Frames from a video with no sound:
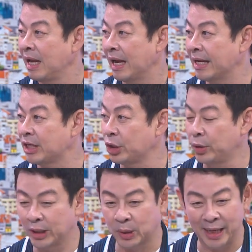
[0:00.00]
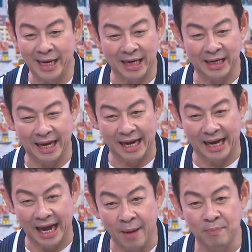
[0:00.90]
And so it's really an
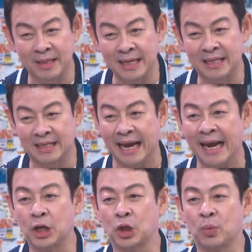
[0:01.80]
empty stage